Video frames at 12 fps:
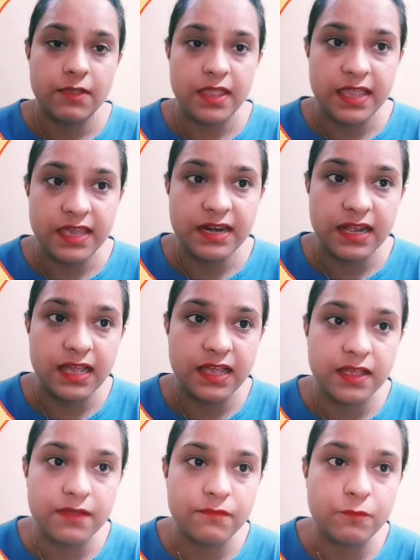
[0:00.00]
Here I
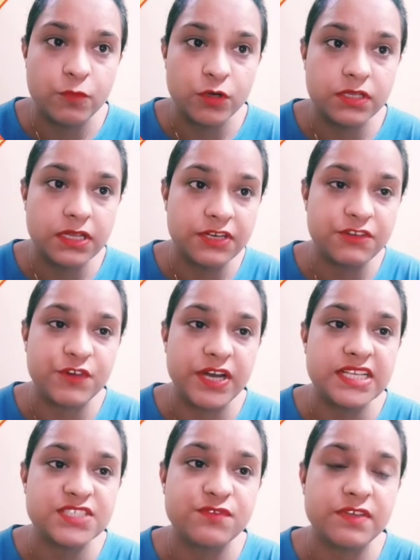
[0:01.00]
have put it
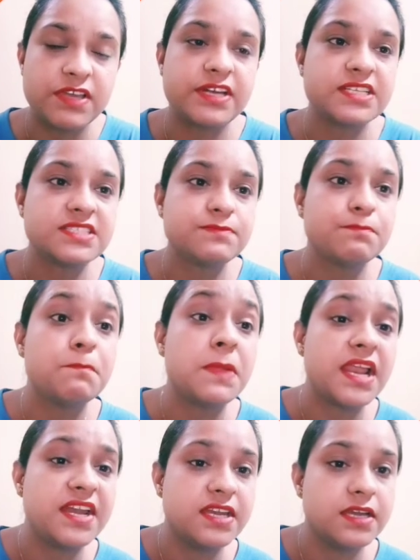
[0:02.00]
red as where it is
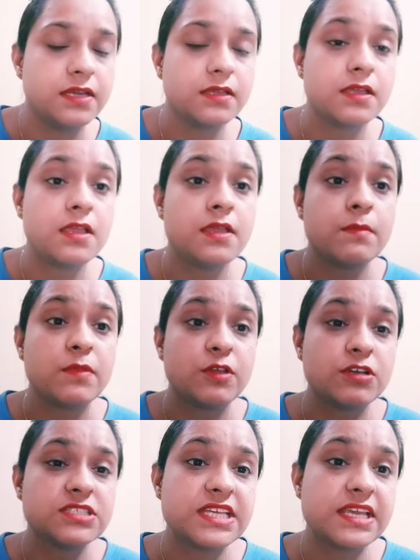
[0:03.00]
blended,
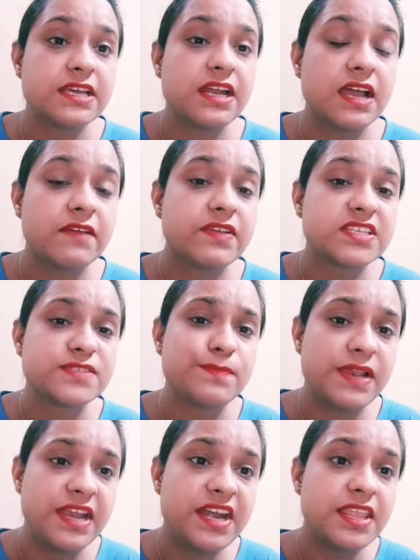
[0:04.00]
because here I have
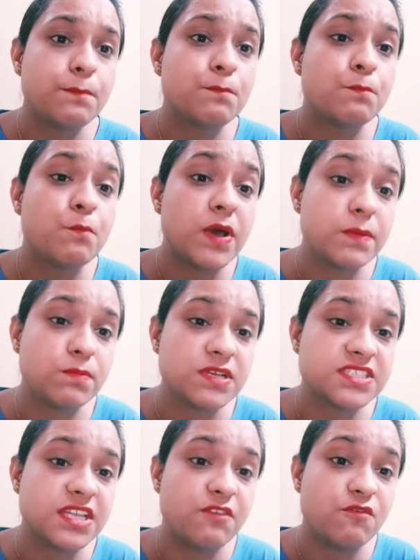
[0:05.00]
explained the
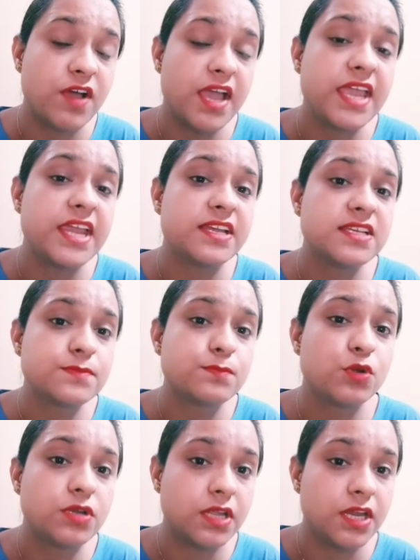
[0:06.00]
purpose, that why it is
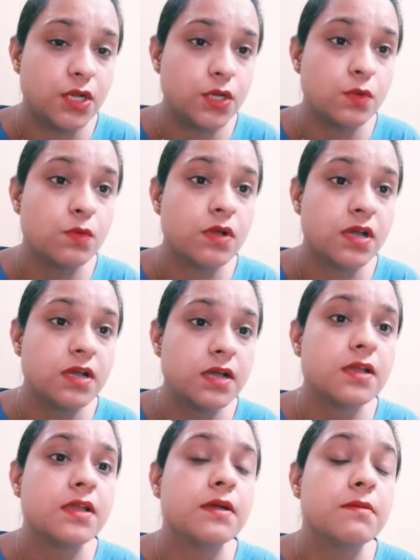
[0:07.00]
put into a
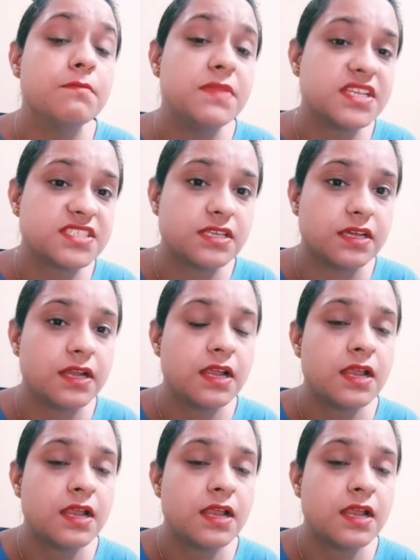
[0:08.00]
mixer.